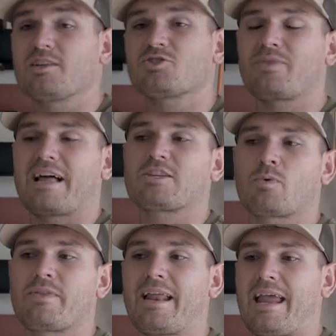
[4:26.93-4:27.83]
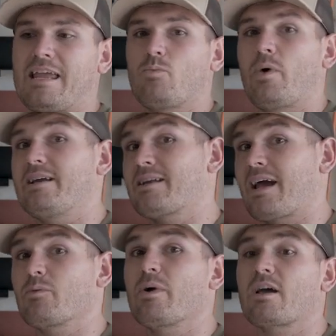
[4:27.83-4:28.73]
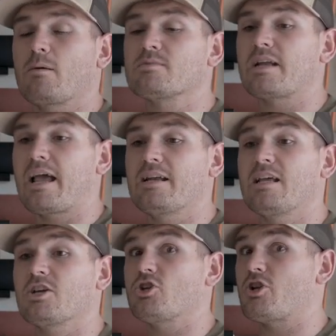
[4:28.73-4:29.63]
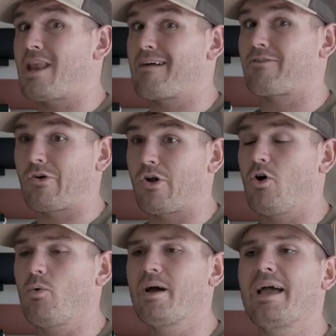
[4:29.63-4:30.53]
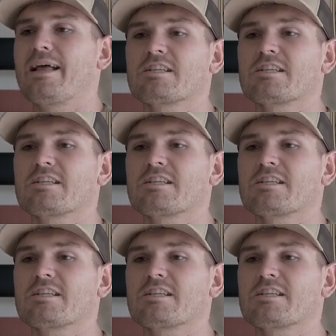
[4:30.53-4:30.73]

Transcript: And so that's where that 8 weight, 9 weight comes in handy, because you never know.